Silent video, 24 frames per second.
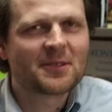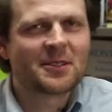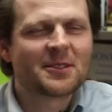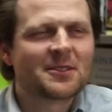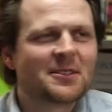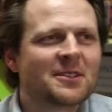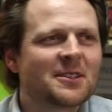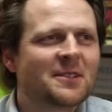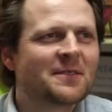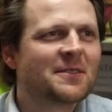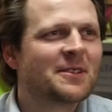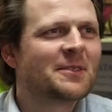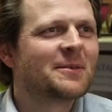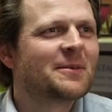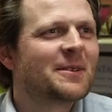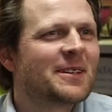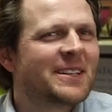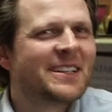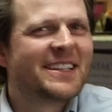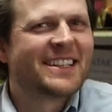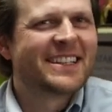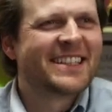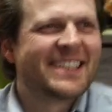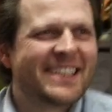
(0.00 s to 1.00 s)
and their
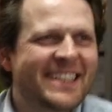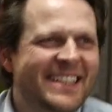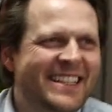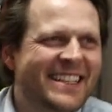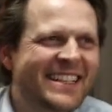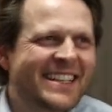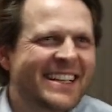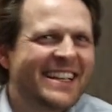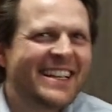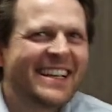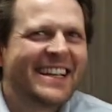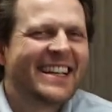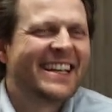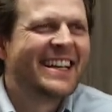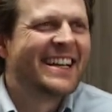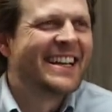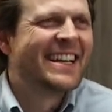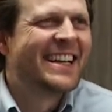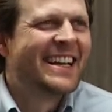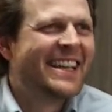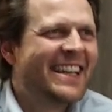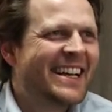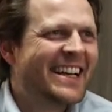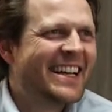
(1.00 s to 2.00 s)
teaching style? They
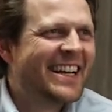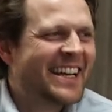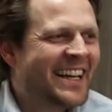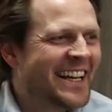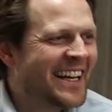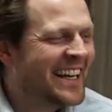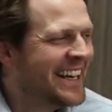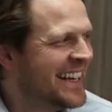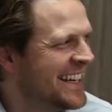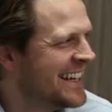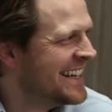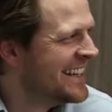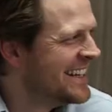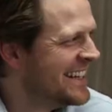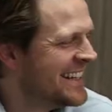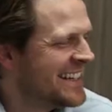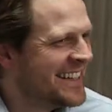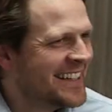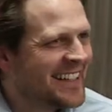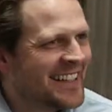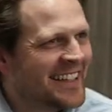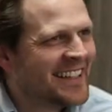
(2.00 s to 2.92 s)
seem to really care about